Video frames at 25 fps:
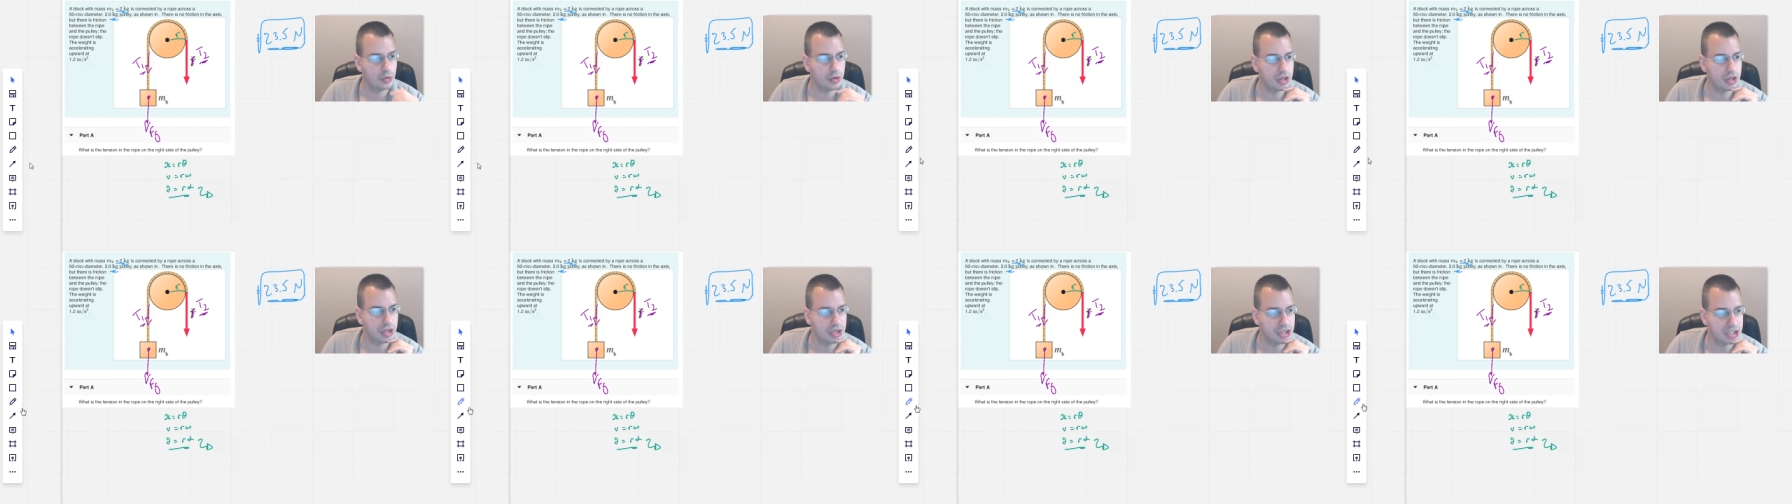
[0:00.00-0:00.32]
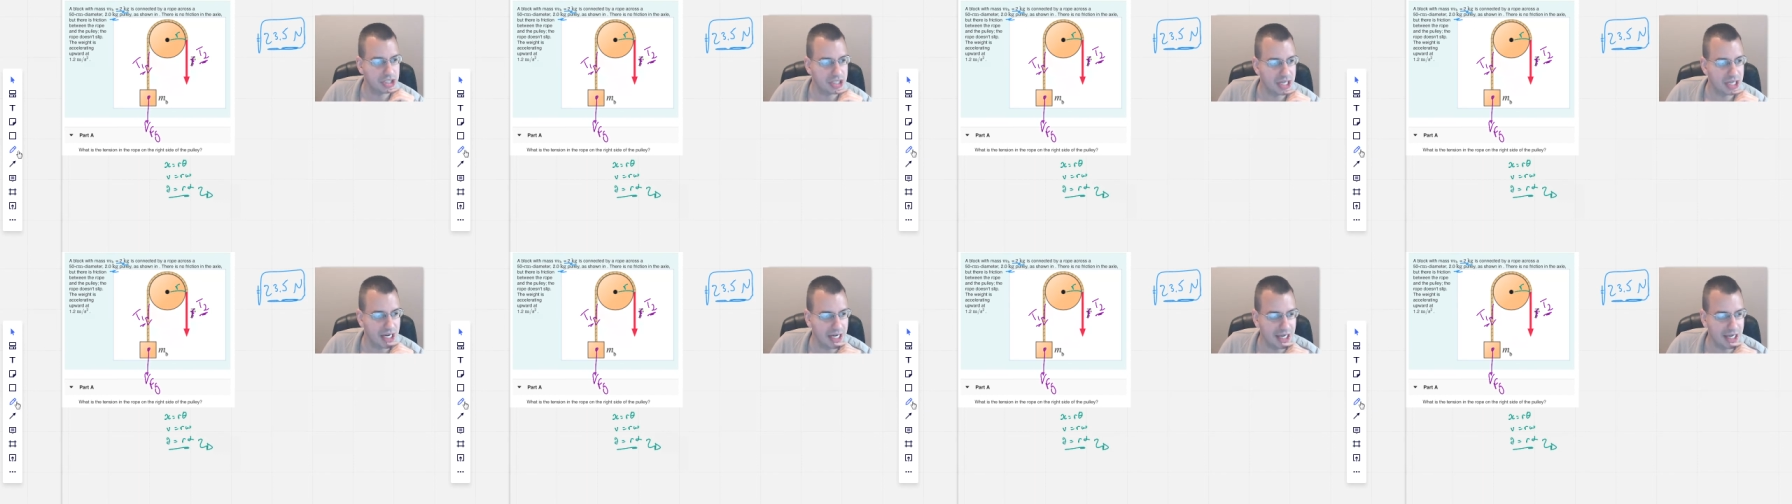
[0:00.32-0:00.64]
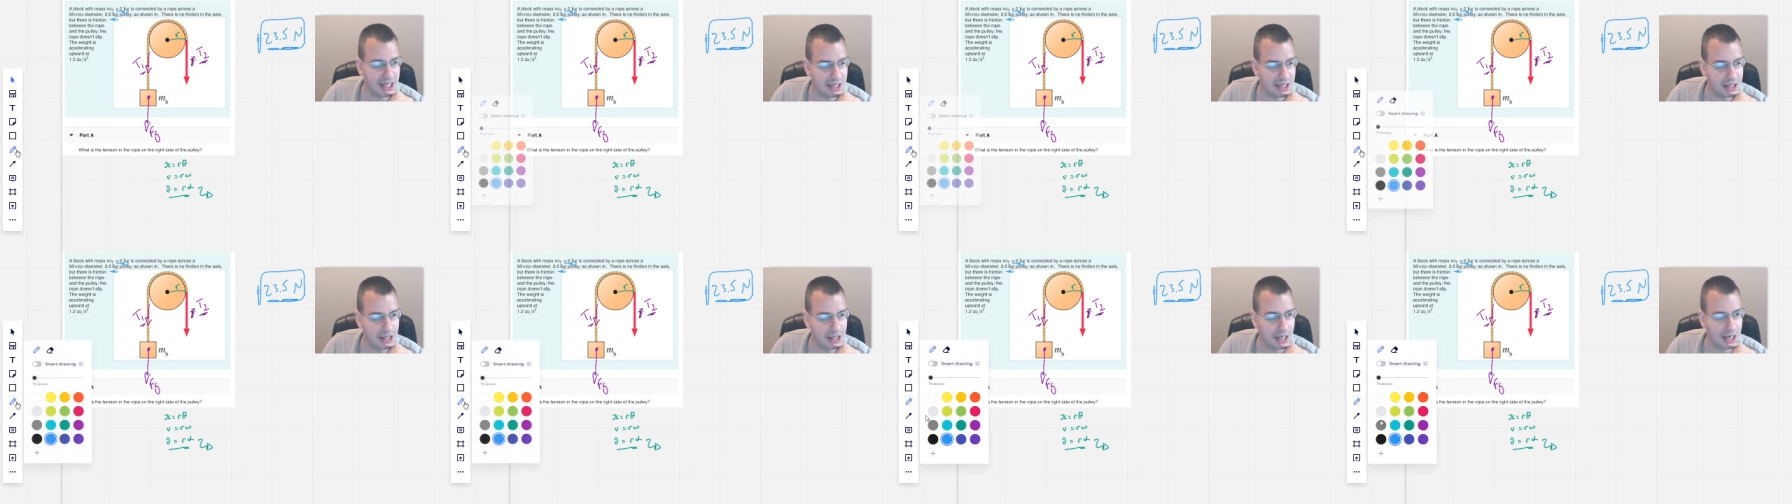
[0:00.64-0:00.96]
with a
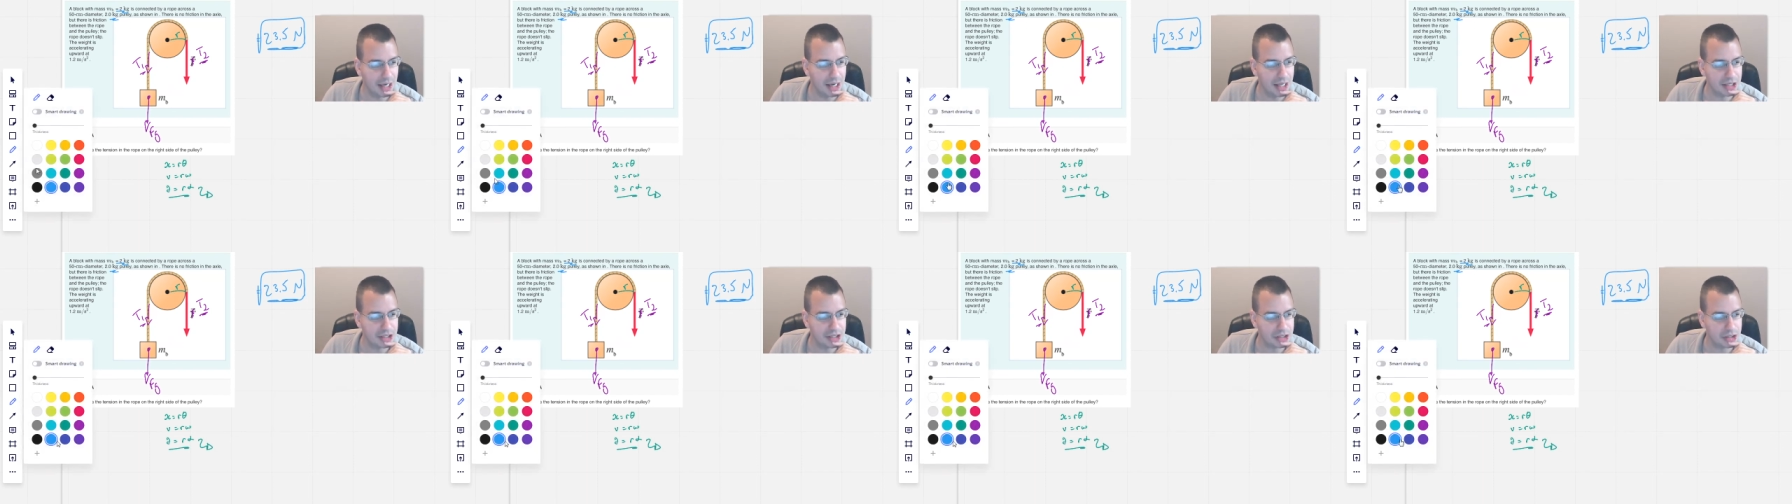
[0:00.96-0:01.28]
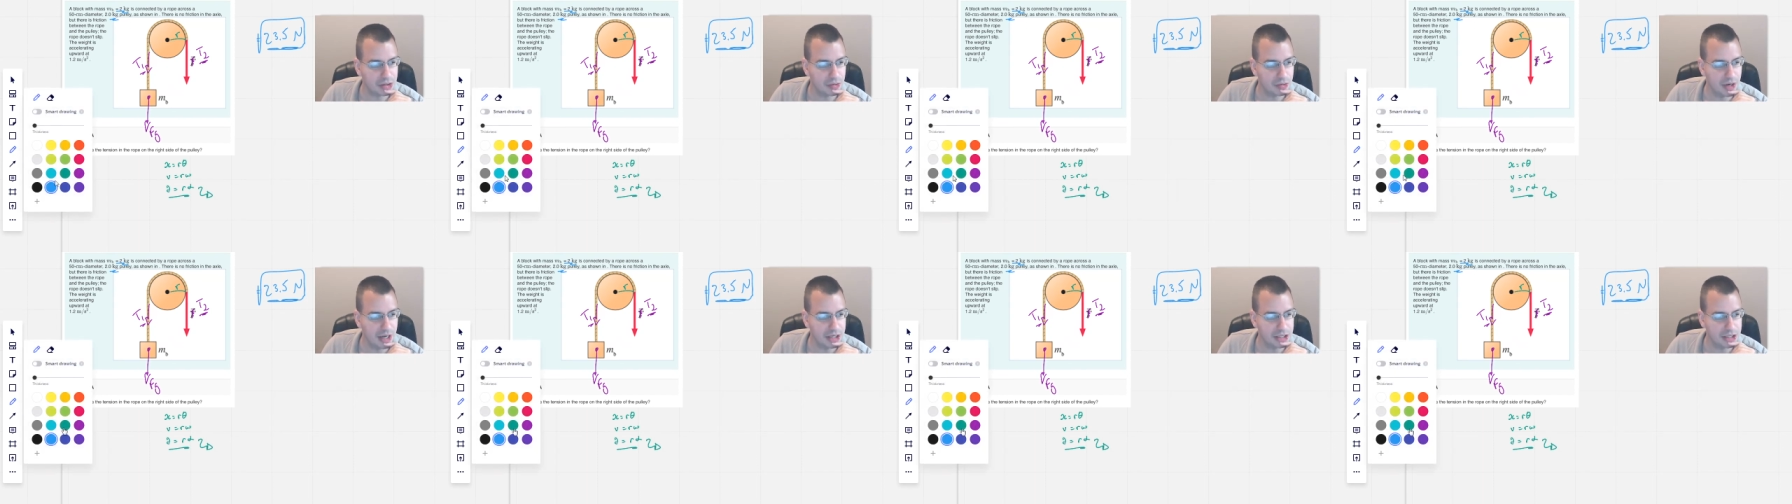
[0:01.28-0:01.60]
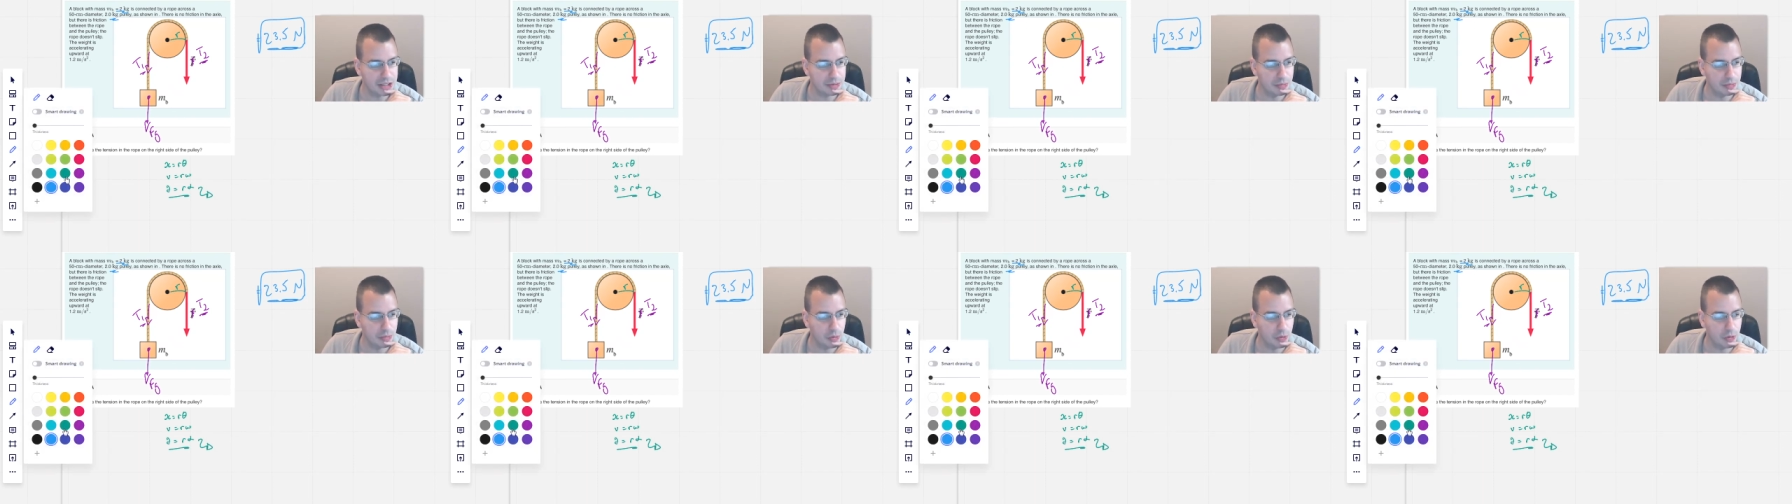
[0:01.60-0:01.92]
shady, less
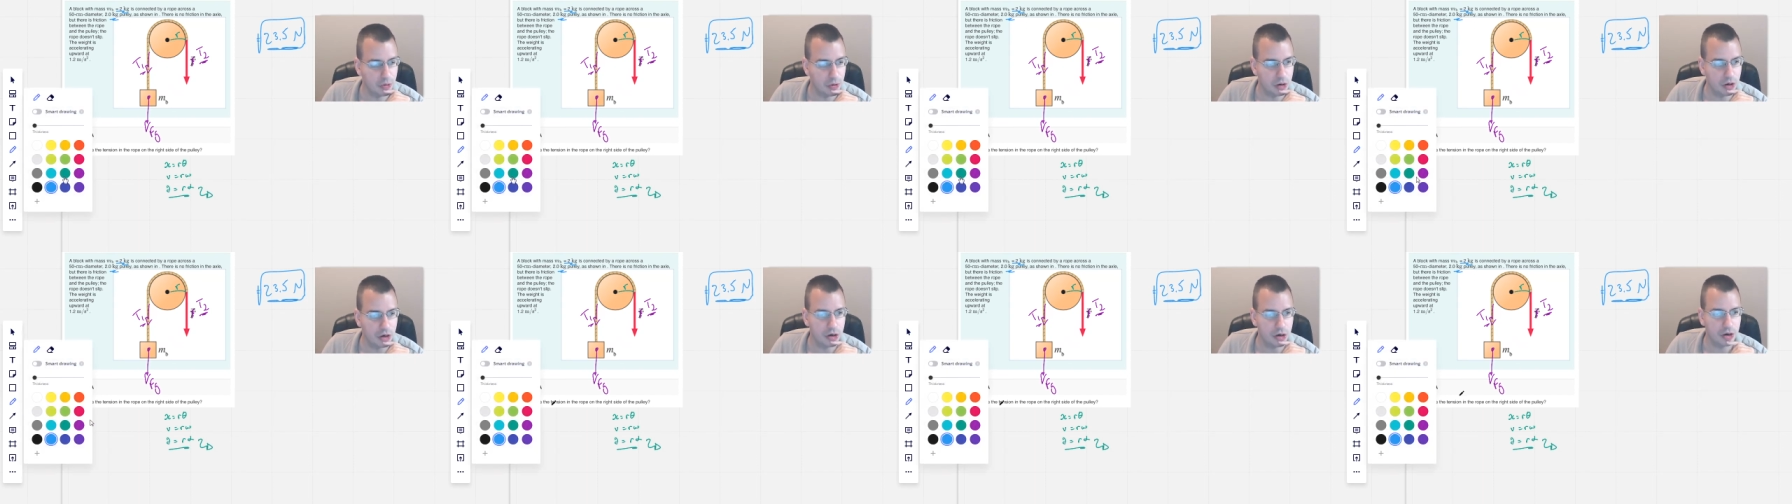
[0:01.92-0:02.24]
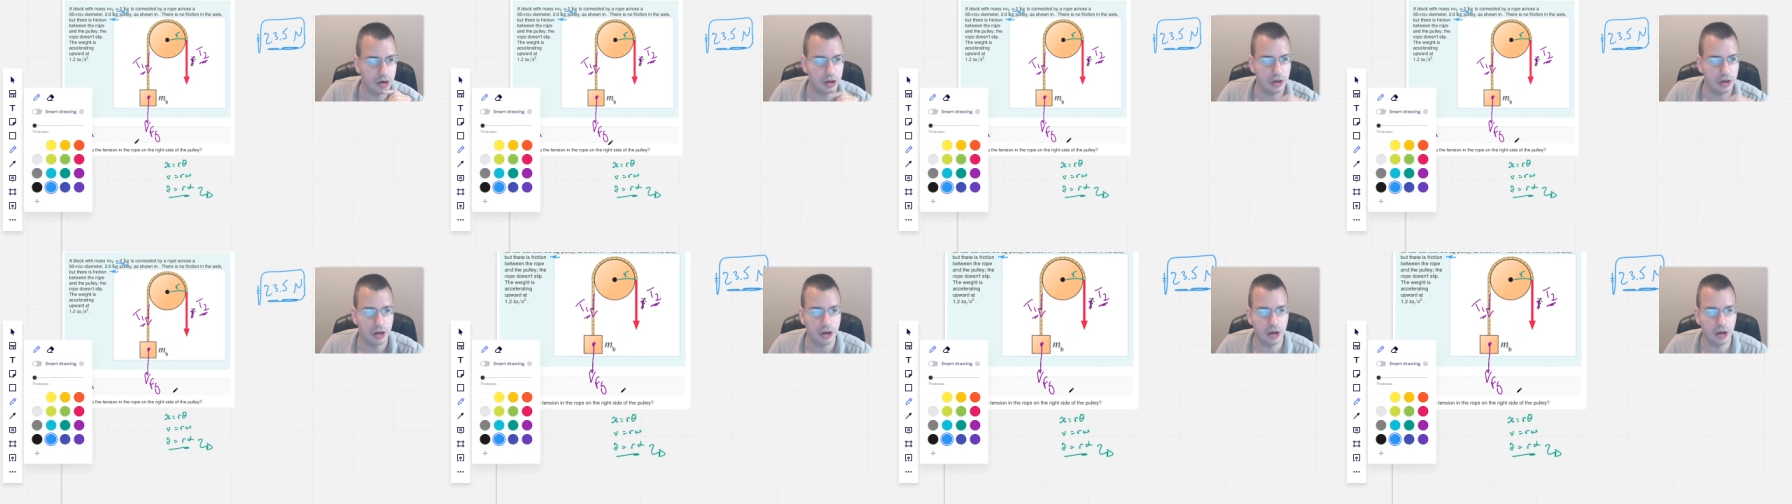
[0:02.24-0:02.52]
correct, more